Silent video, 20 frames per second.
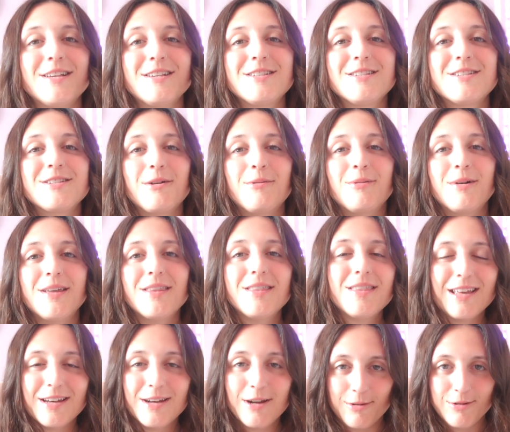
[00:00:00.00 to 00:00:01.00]
So with
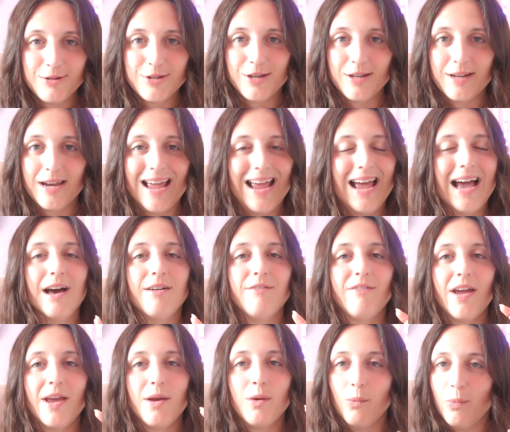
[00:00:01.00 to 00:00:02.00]
Notion, I have a